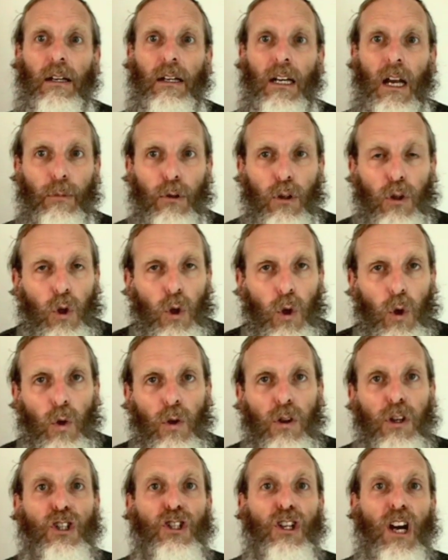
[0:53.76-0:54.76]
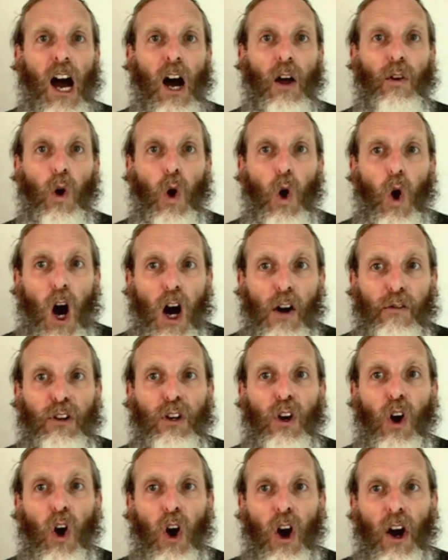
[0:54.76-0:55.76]
Number 2, the child
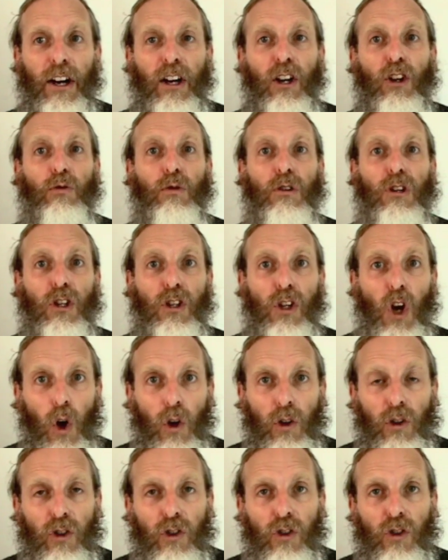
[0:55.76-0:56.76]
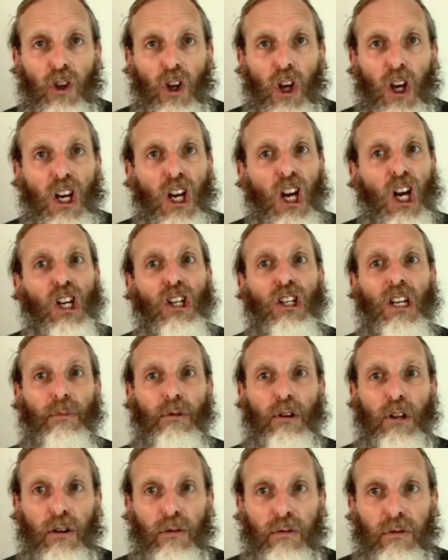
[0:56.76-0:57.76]
often argues with adults.
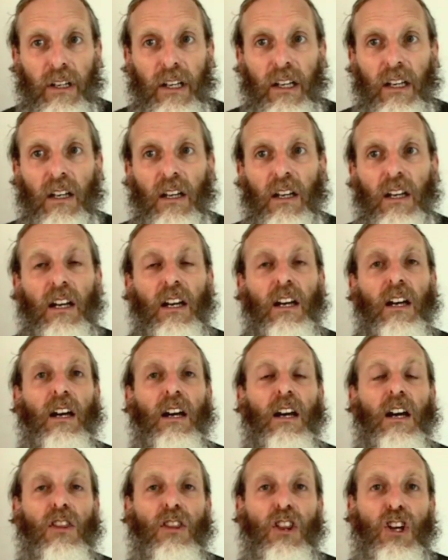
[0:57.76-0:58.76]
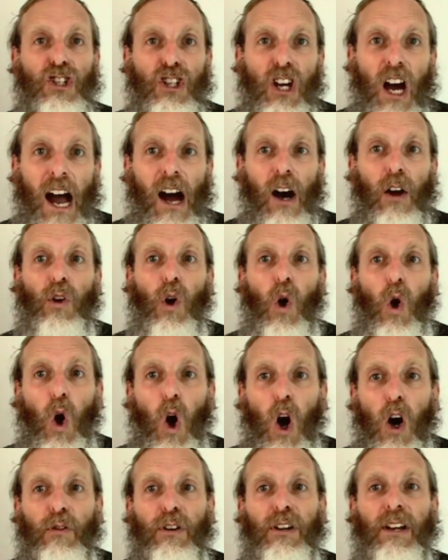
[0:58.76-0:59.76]
Number 3, the child
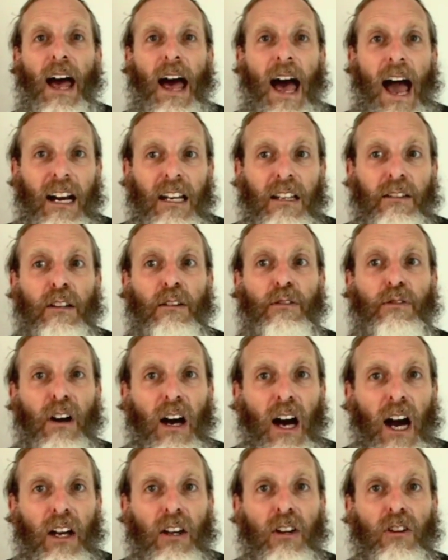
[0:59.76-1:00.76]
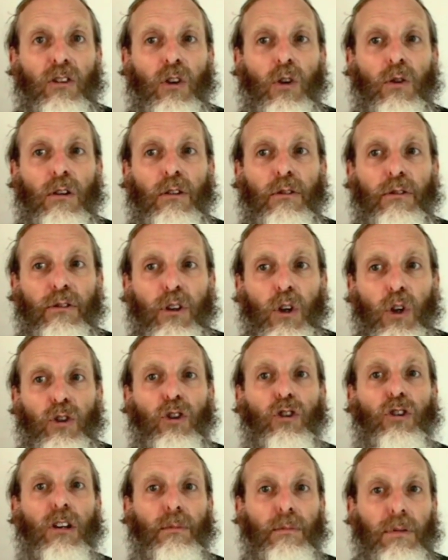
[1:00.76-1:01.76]
often actively defies or
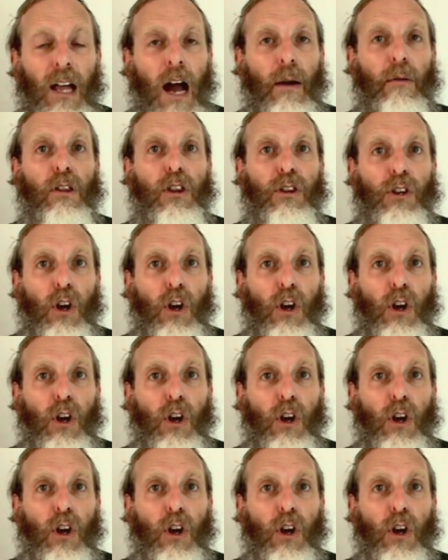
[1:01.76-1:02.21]
refuses to comply with